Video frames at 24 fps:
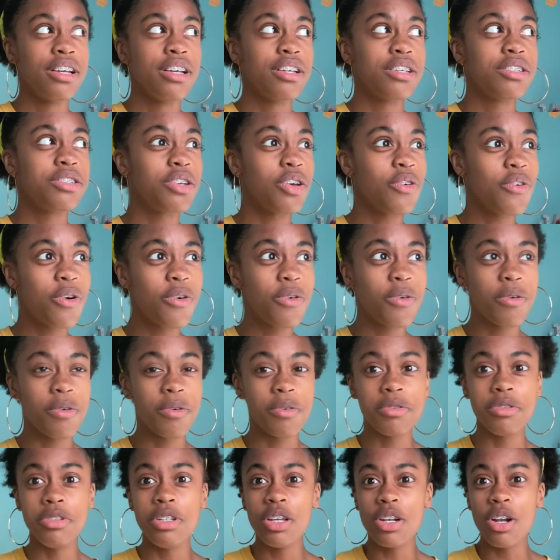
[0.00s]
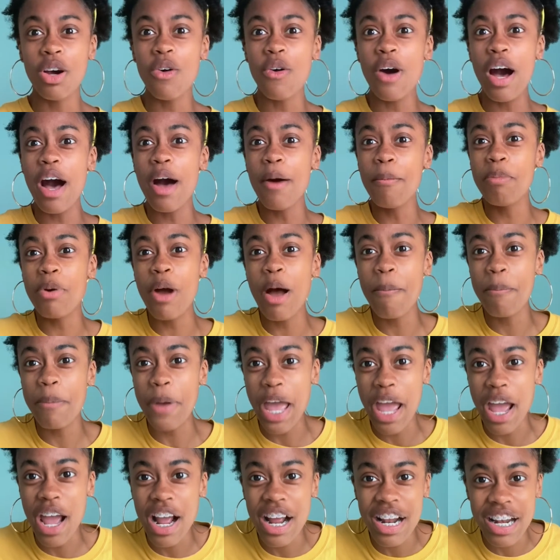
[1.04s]
So, you know, I'm
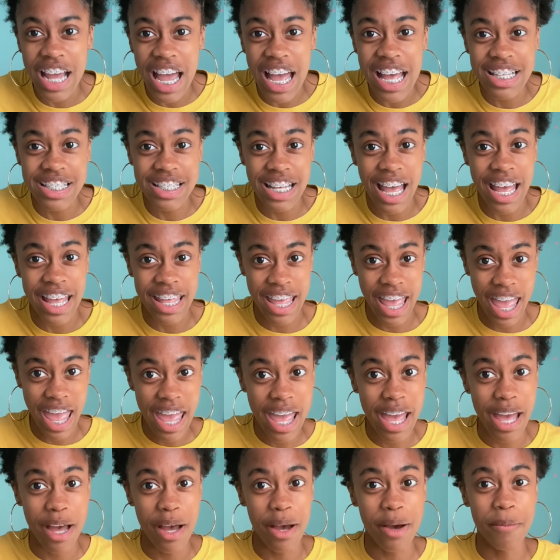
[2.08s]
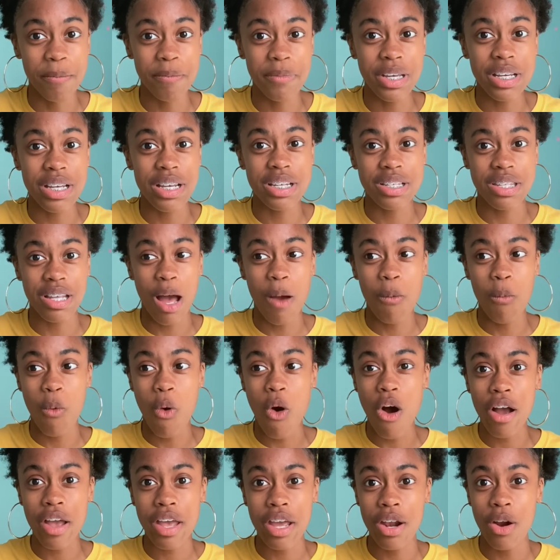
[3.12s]
prepared as I am because I'm
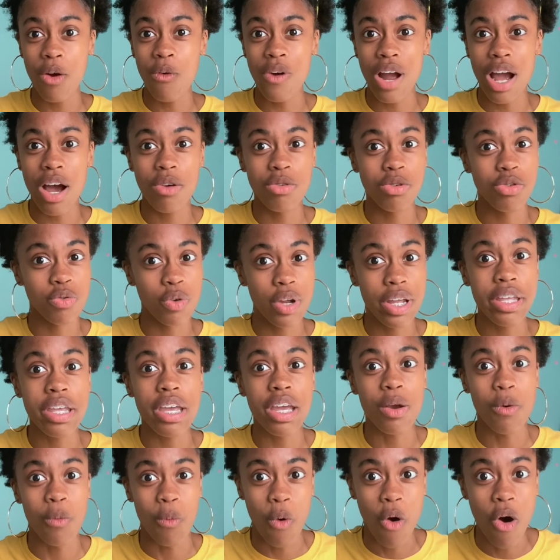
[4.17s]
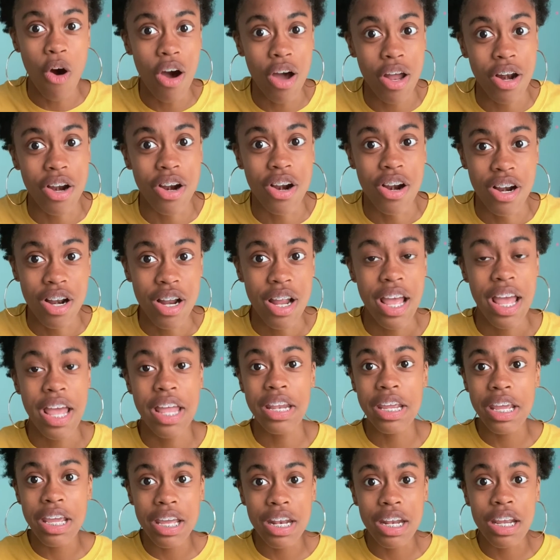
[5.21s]
walking around drinking water
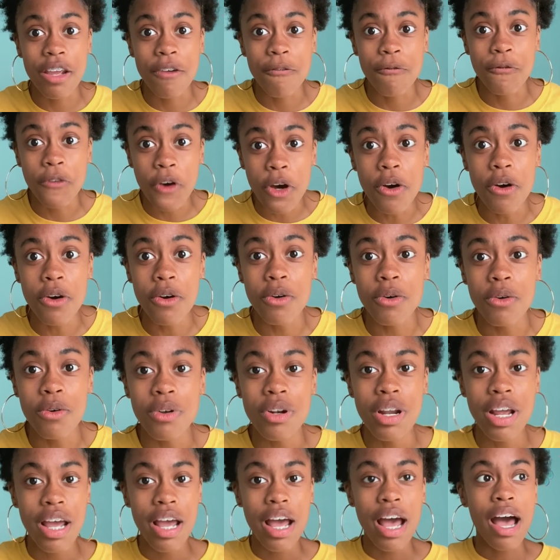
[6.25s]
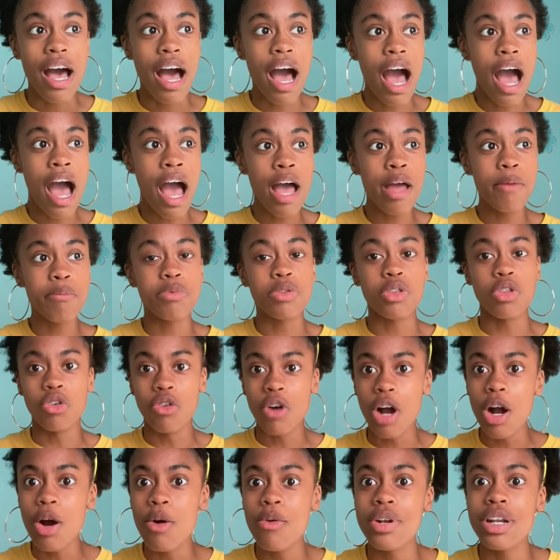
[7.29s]
and eating food. I'm
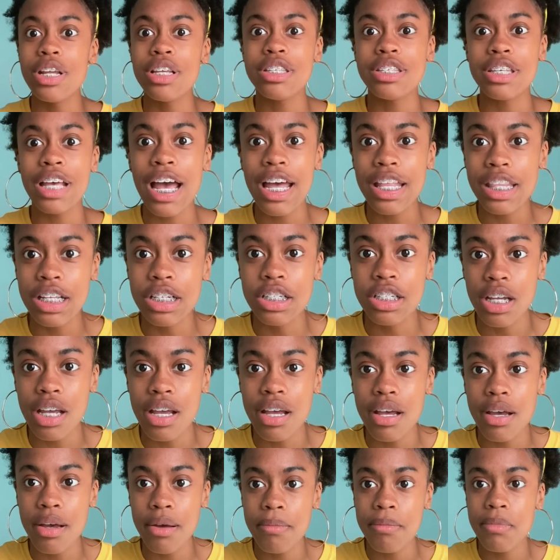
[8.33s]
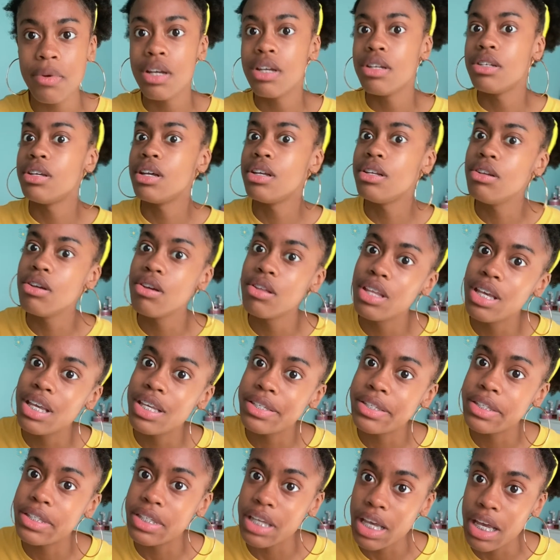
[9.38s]
thrown inside the gym to do
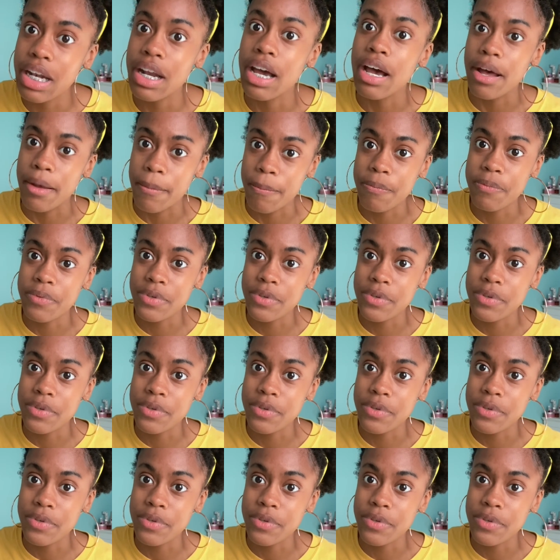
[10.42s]
these sit-ups.